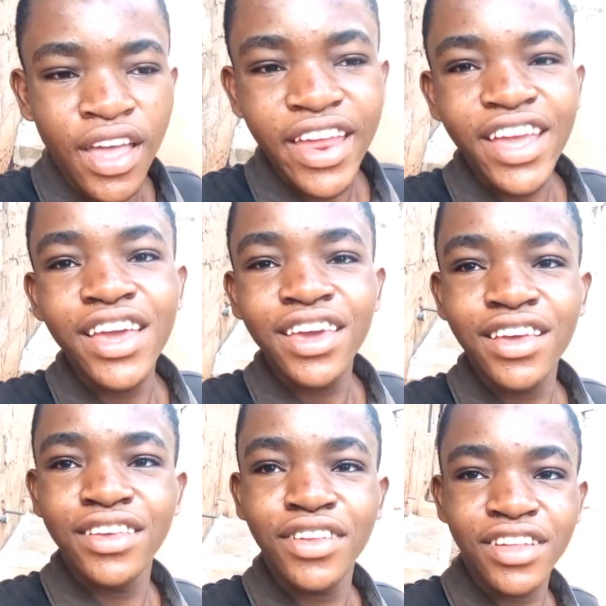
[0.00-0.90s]
Hey,
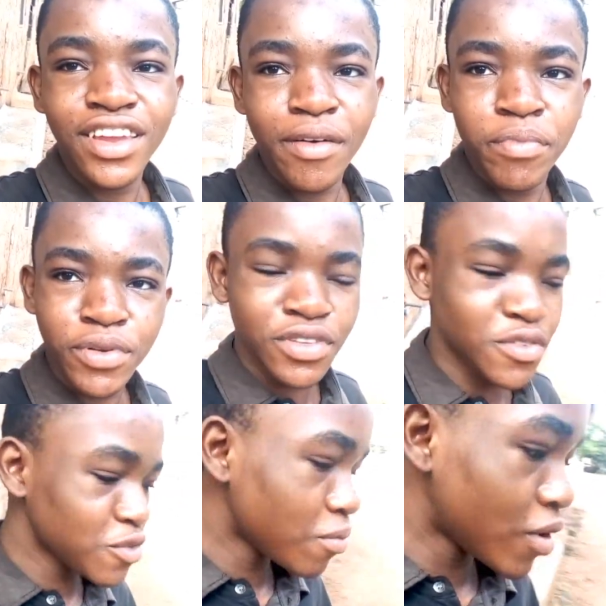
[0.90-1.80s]
it's another
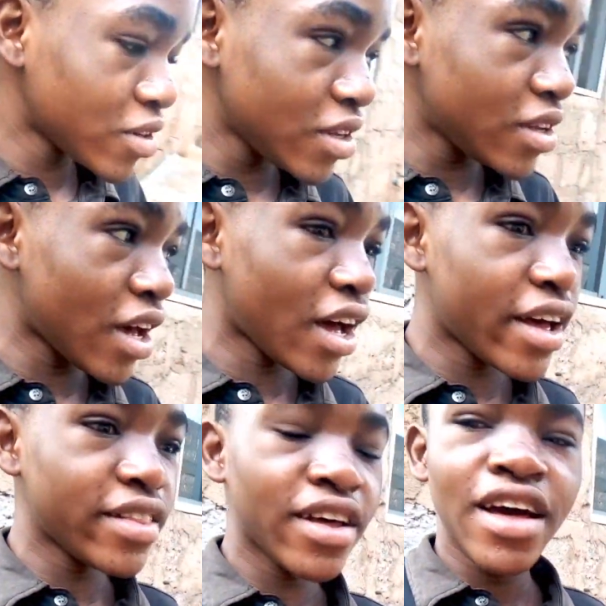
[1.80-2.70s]
beautiful morning
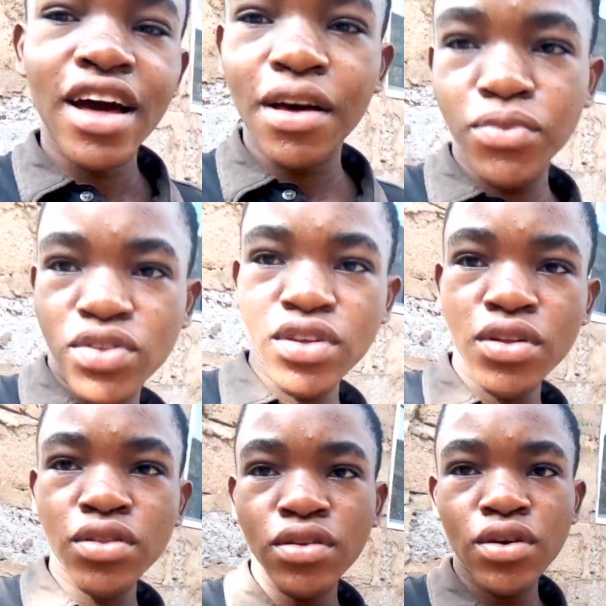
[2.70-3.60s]
and I'm
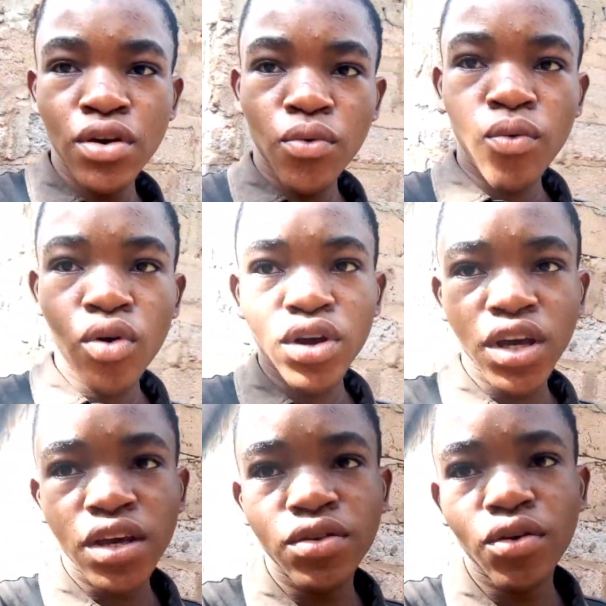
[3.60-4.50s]
still
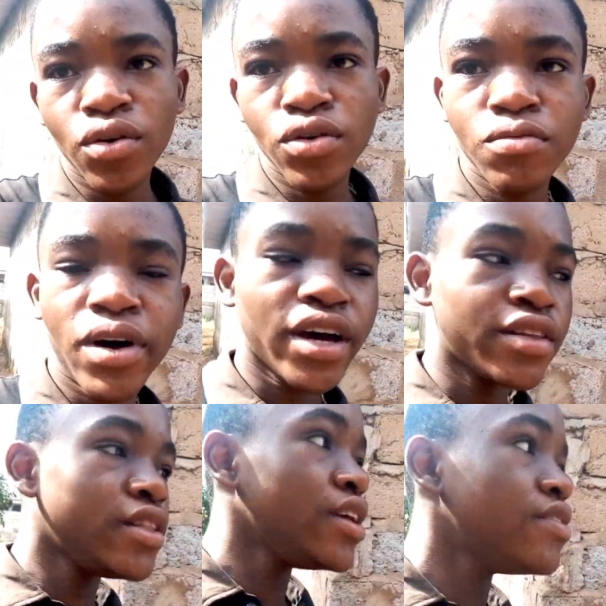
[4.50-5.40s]
working on my
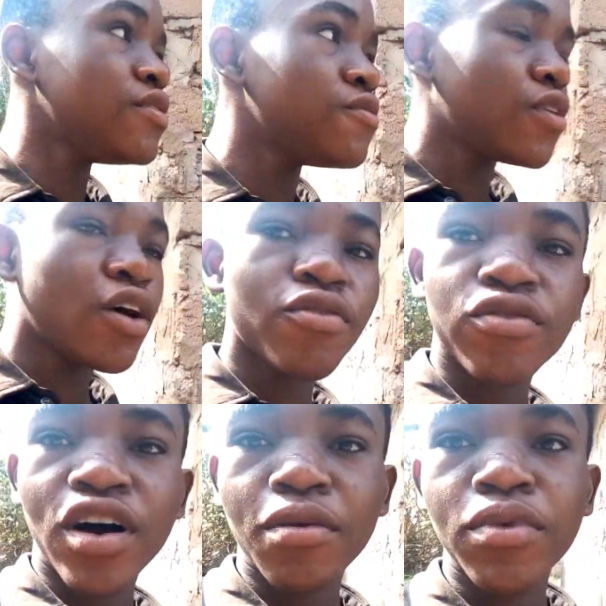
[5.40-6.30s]
native fowl
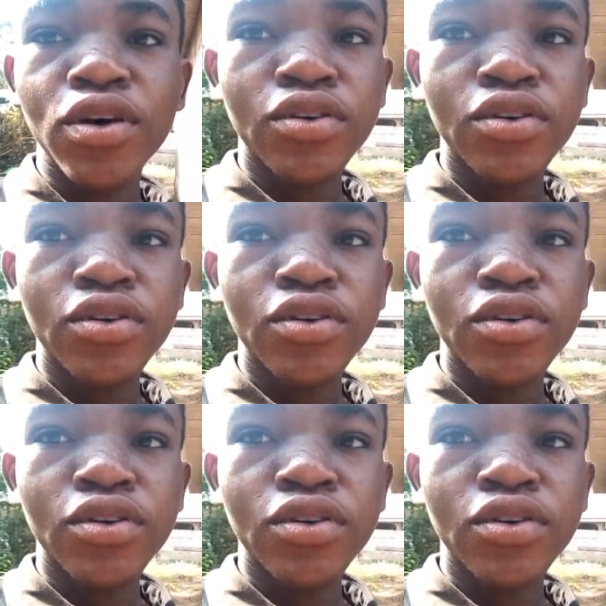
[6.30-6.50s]
farm.